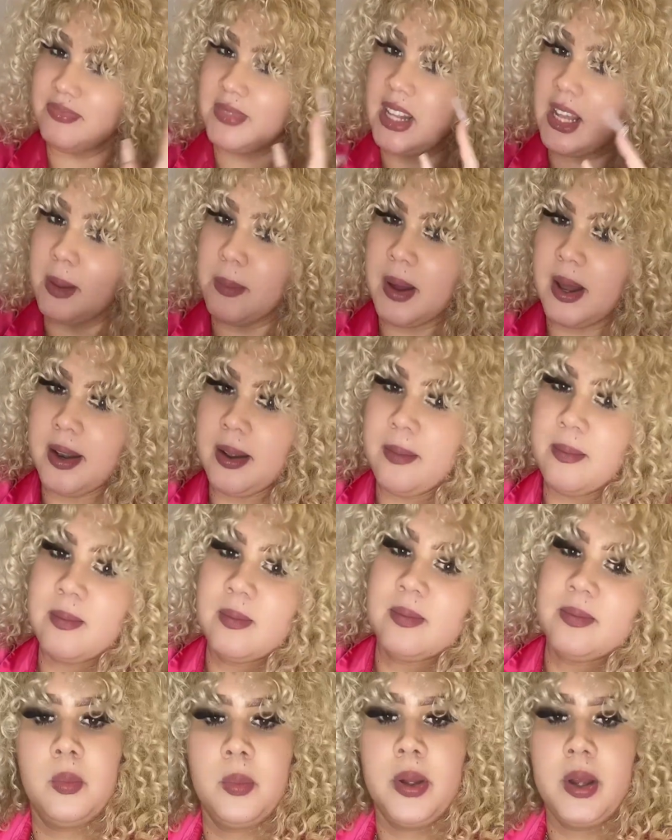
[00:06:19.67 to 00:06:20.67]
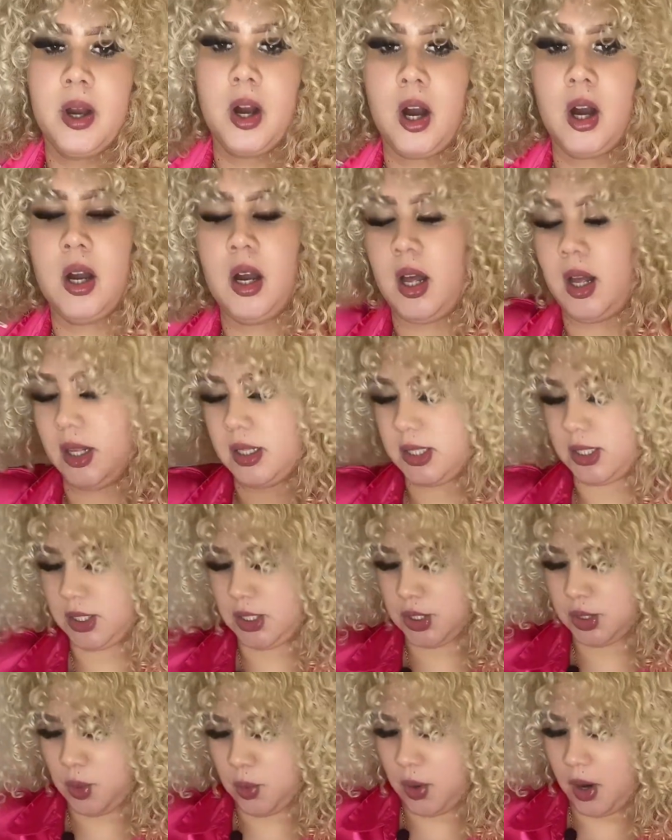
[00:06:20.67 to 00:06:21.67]
Think about it. We are on to
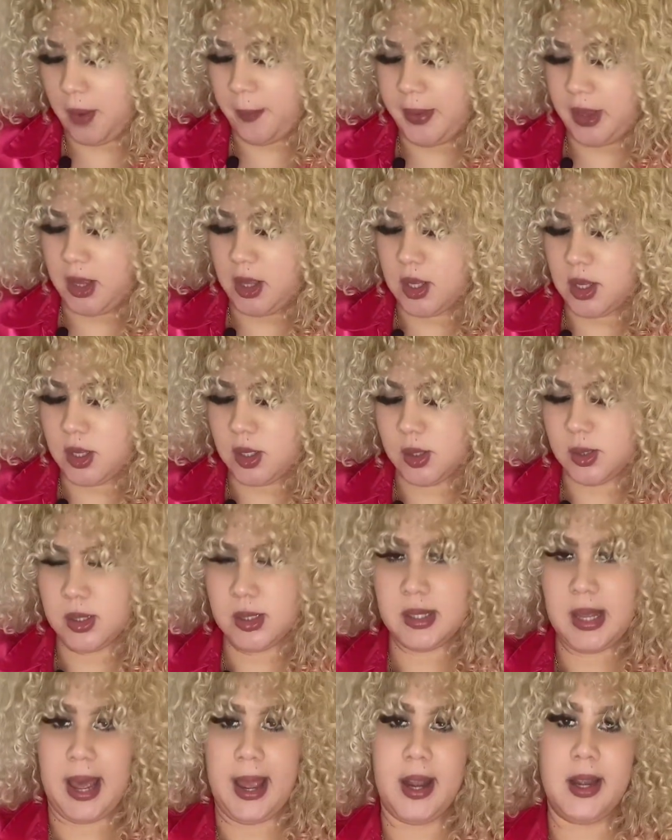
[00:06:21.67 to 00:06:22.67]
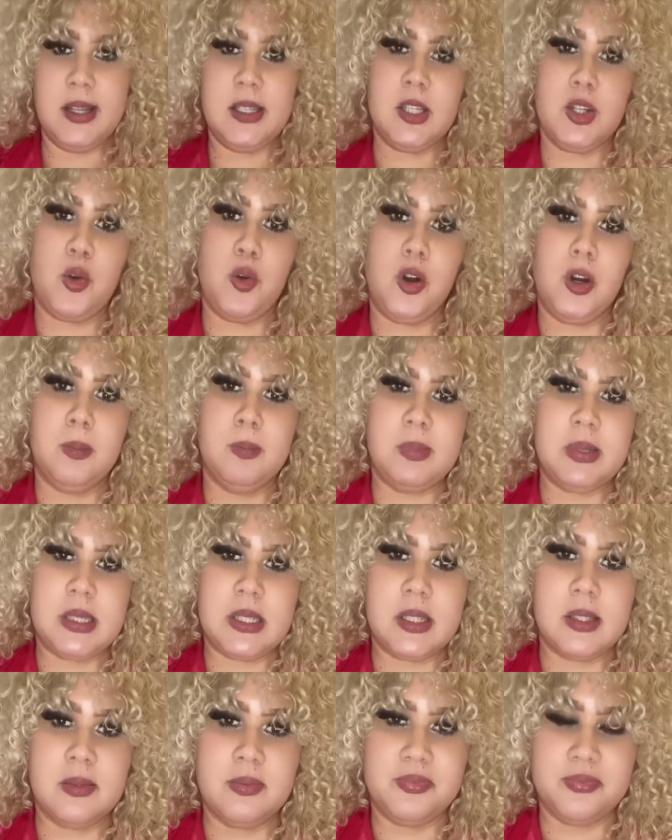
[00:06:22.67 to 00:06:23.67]
Scorpios. Hey,
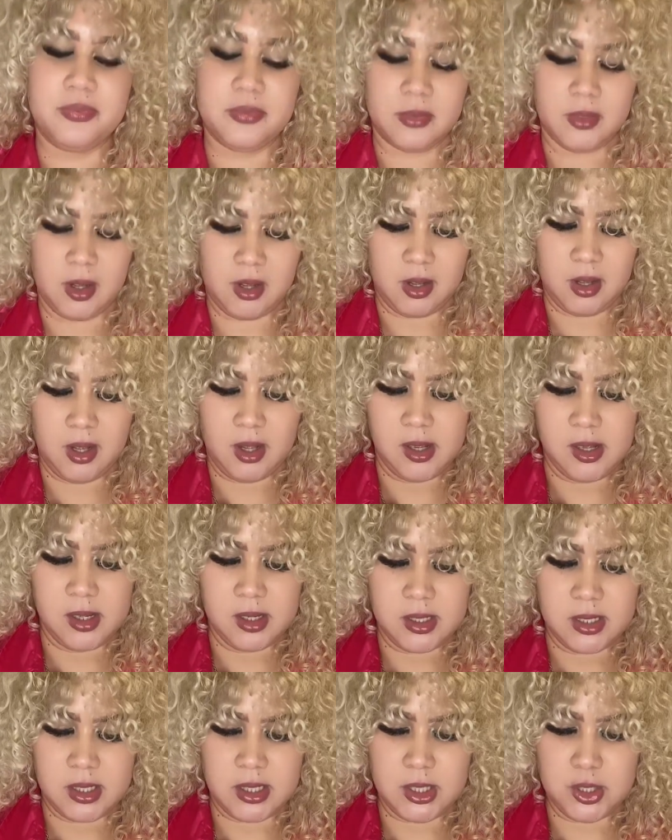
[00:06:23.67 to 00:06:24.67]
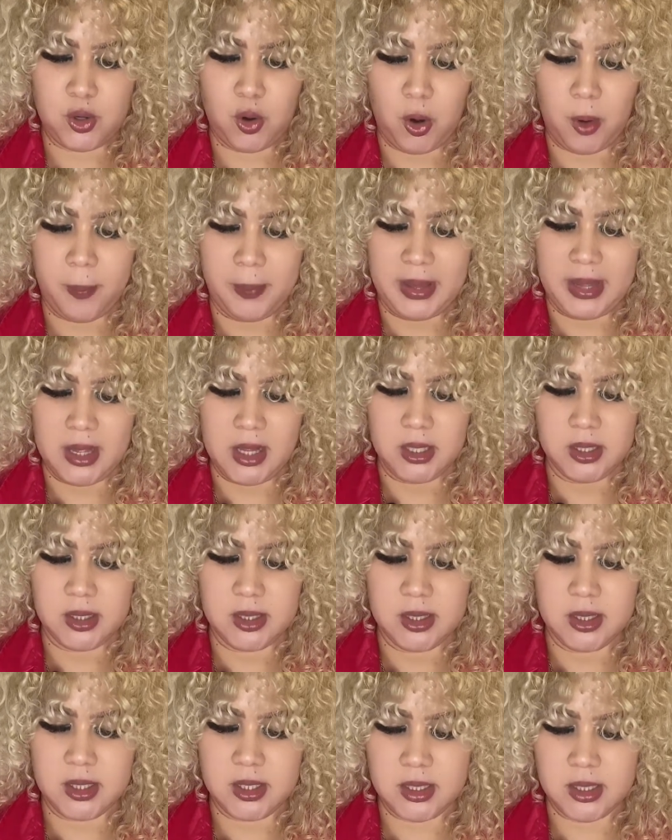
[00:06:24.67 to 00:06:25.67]
Scorps.
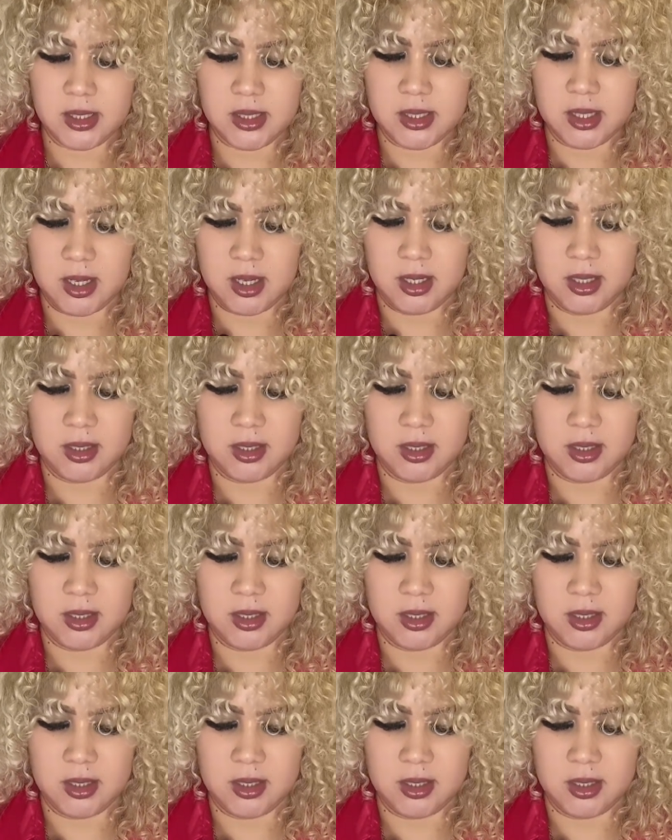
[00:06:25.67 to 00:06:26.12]
Scorpions.